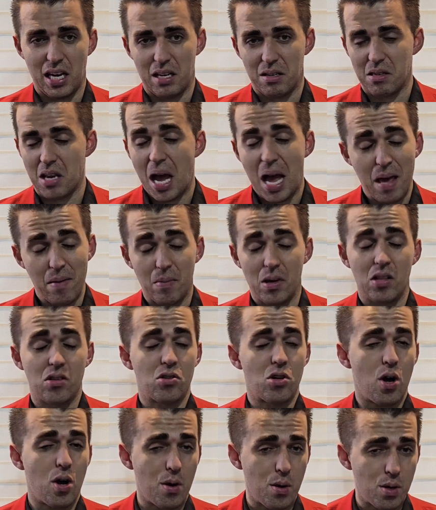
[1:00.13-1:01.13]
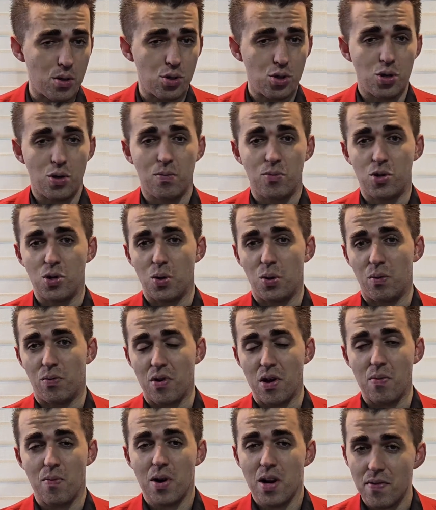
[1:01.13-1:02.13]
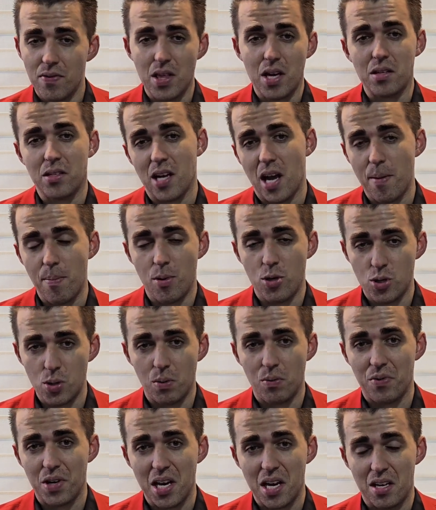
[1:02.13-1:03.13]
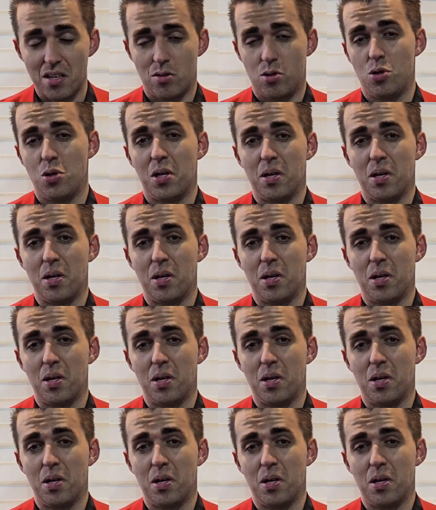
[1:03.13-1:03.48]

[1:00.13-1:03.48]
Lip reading: in diamonds, costume jewelry, whatever that type of jewelry is.